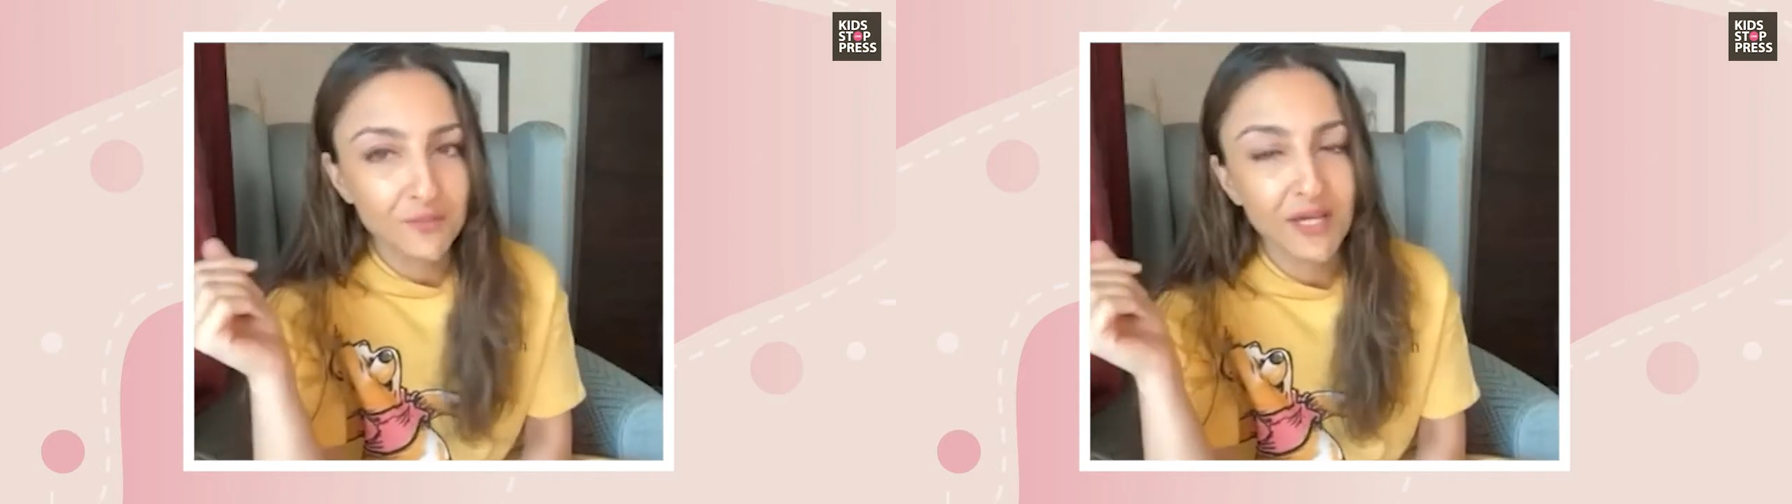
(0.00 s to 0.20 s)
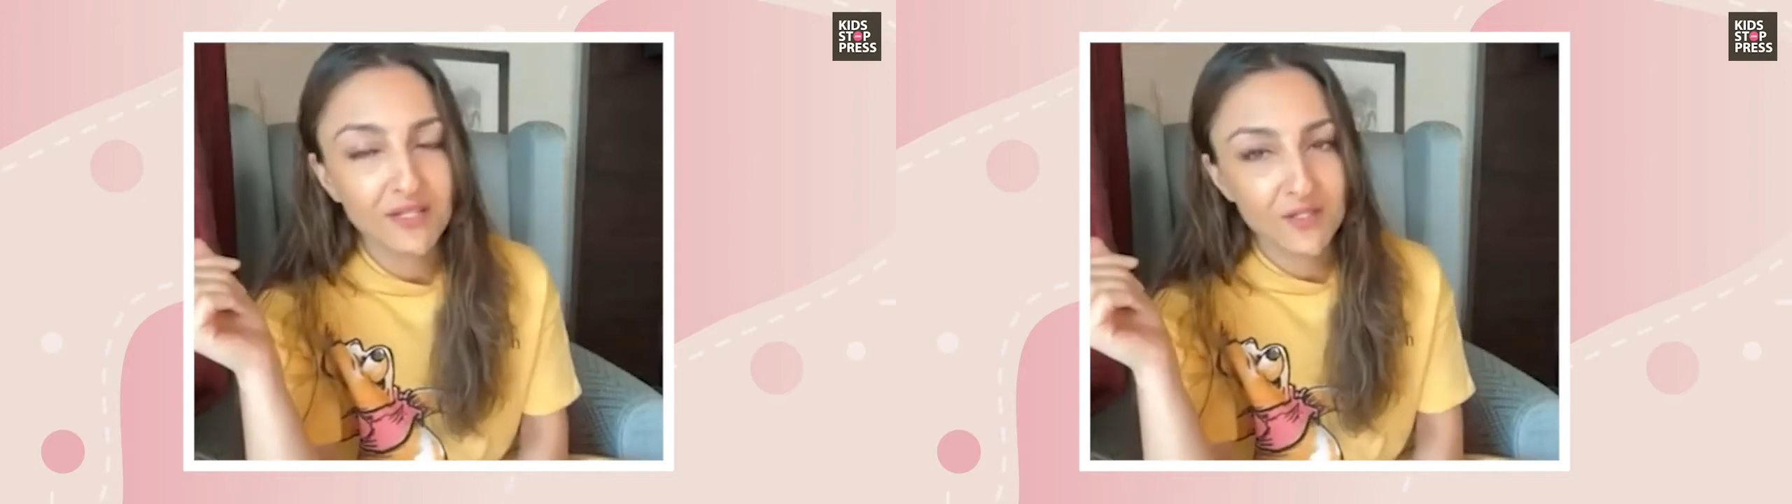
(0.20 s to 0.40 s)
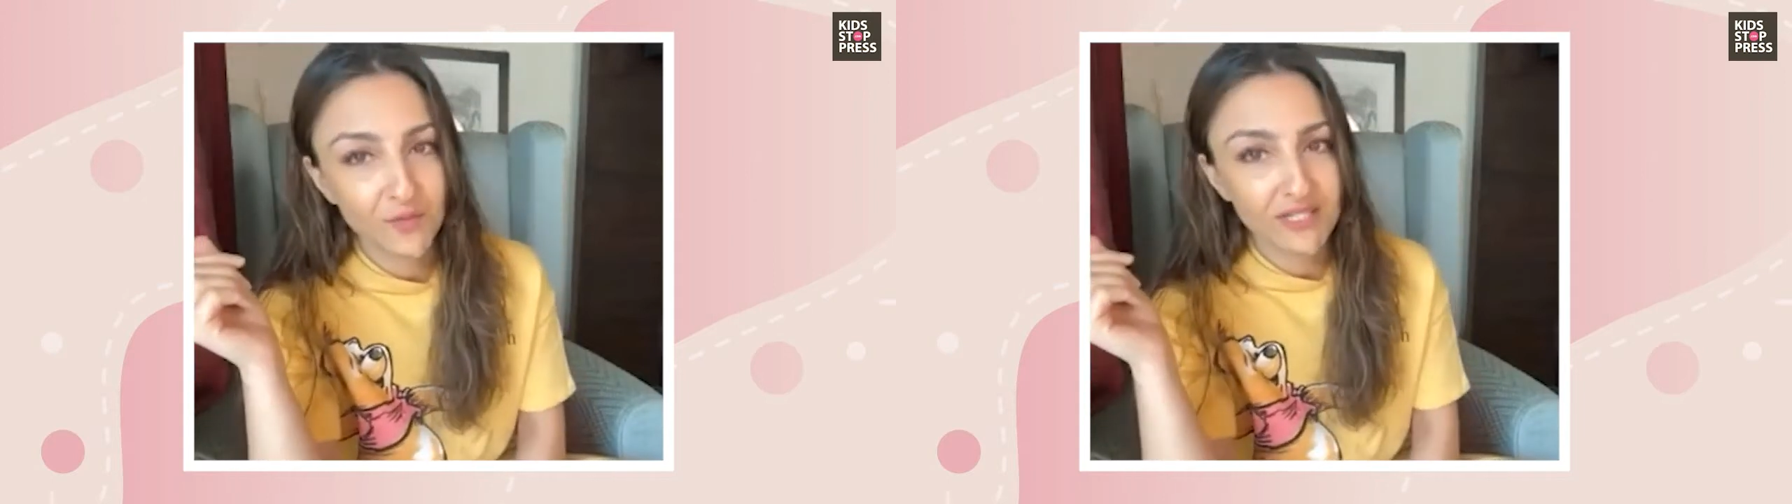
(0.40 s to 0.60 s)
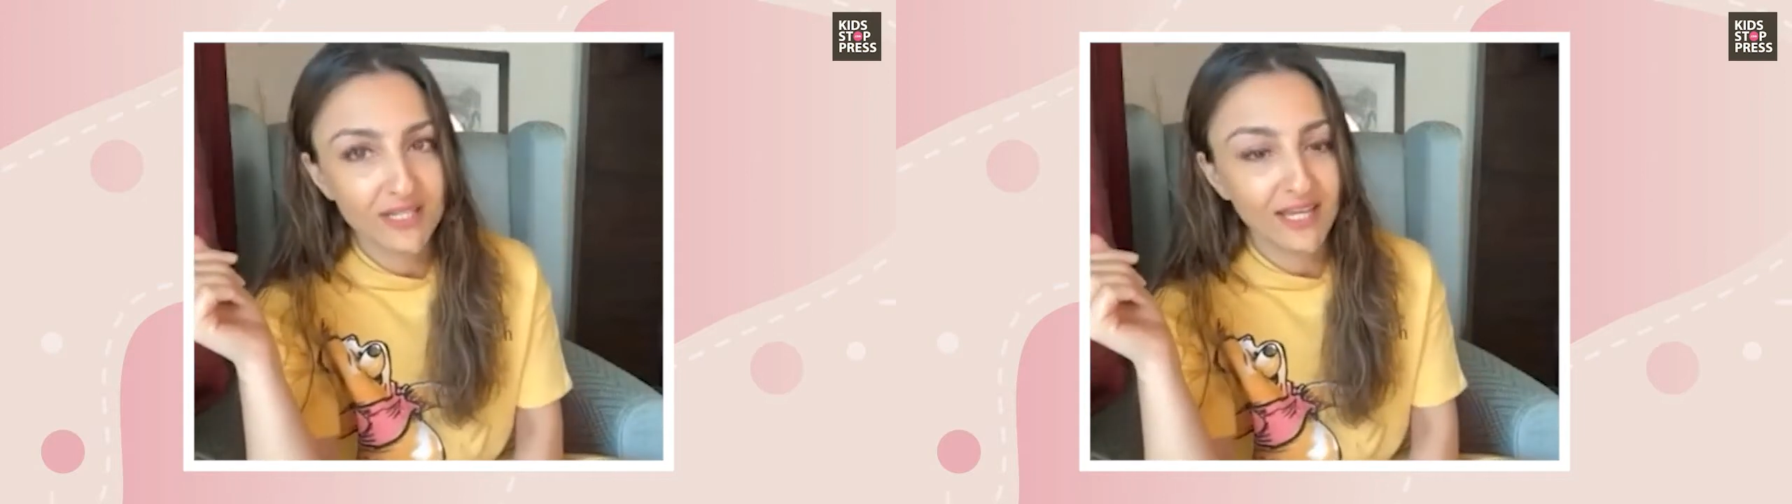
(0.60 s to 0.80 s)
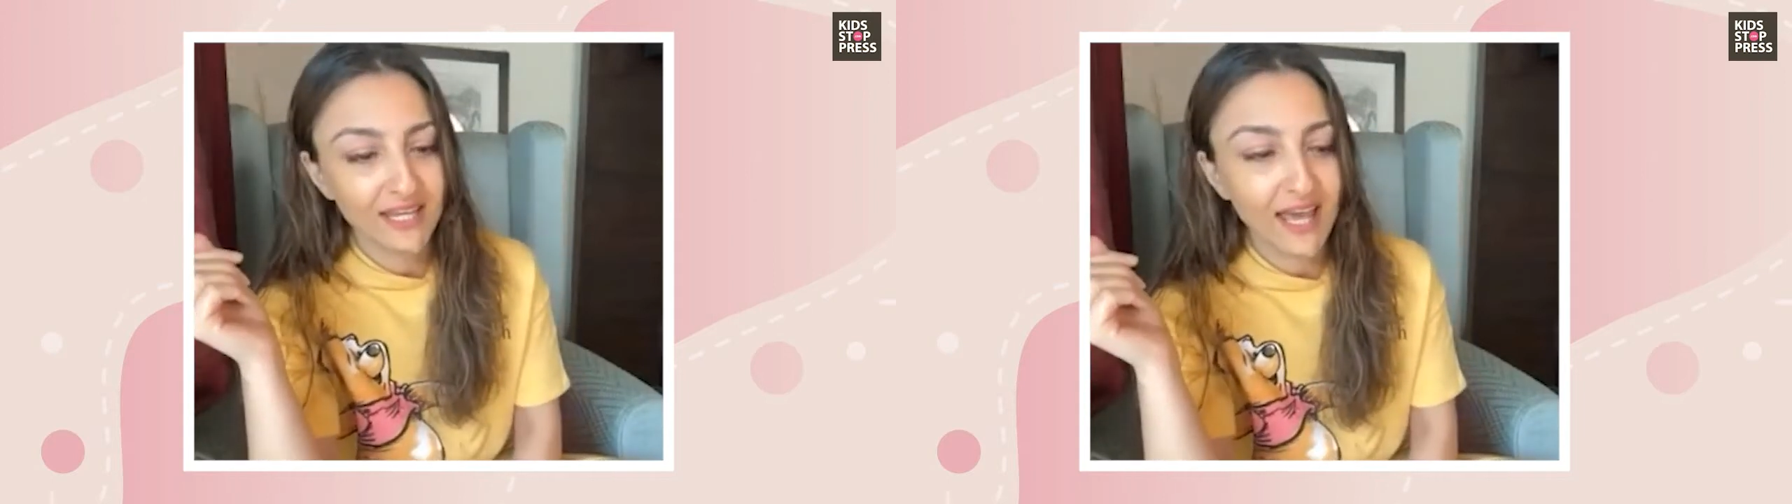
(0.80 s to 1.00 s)
bed as well as
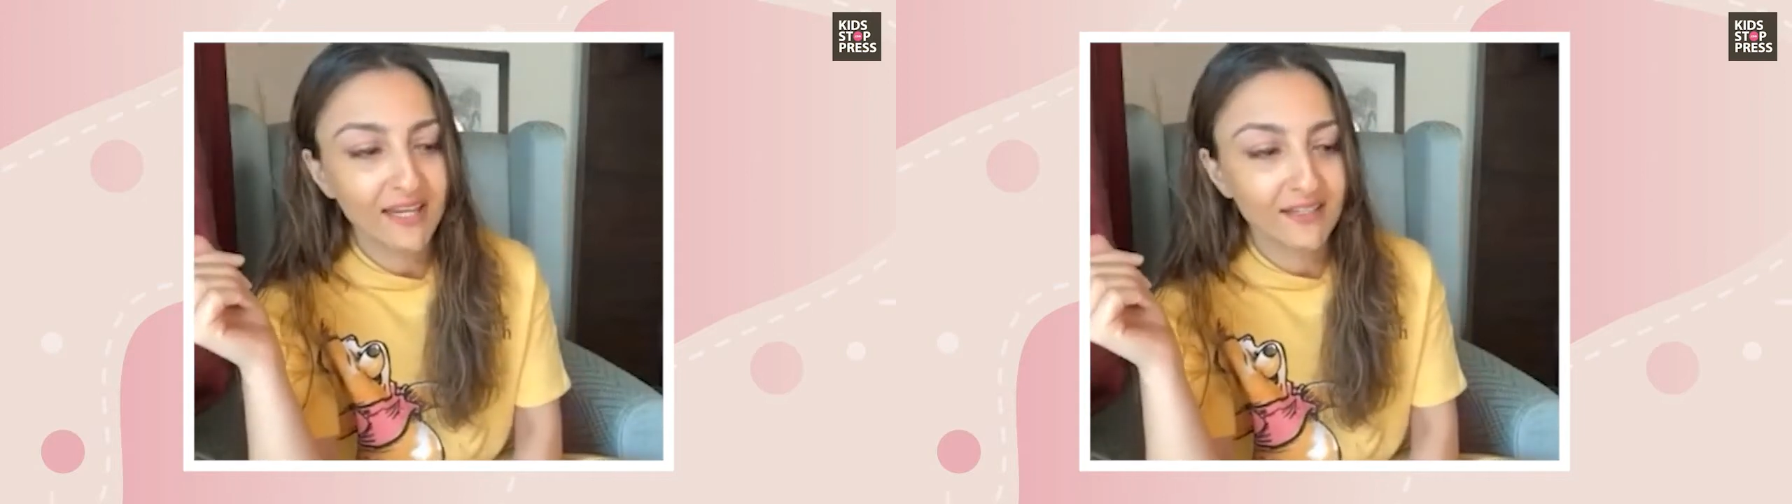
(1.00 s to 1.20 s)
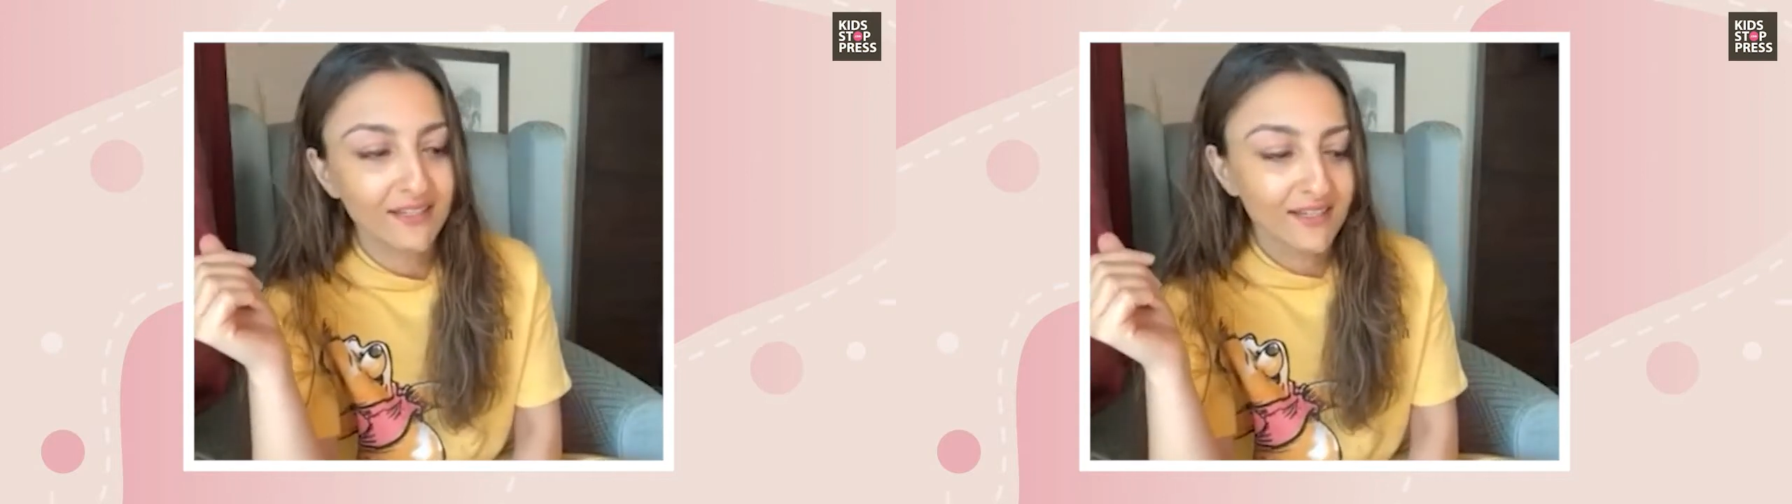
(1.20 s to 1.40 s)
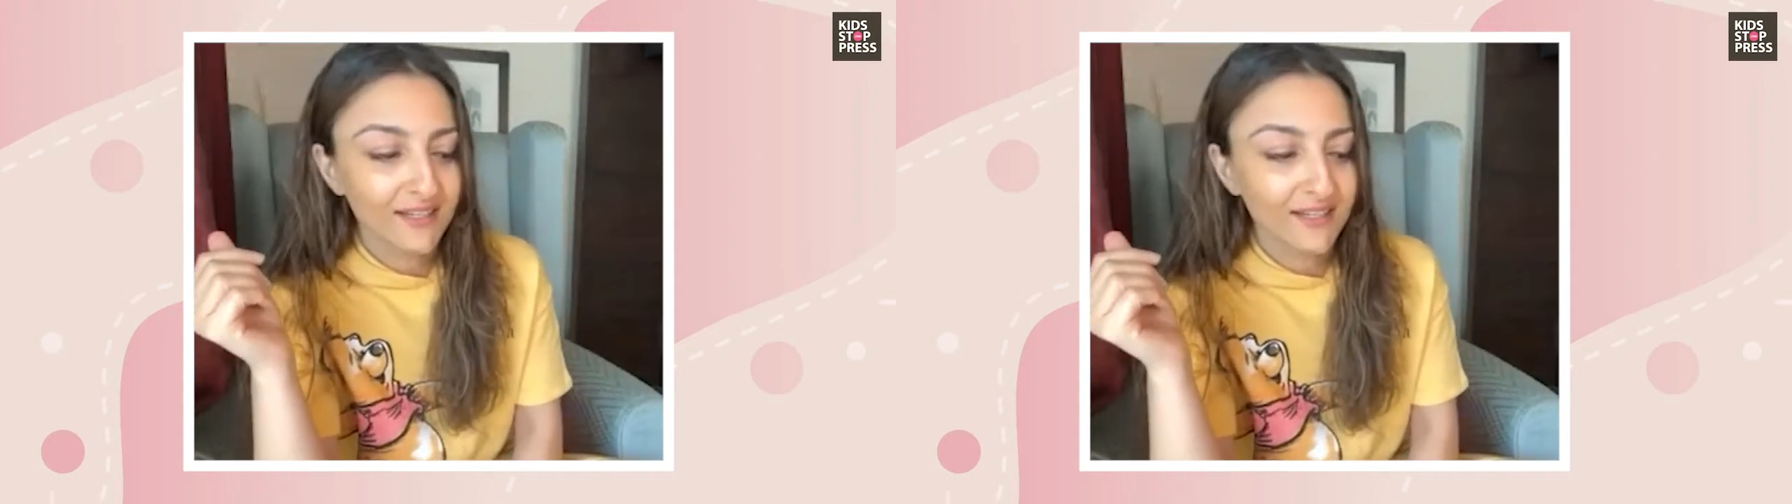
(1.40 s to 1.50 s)
I can.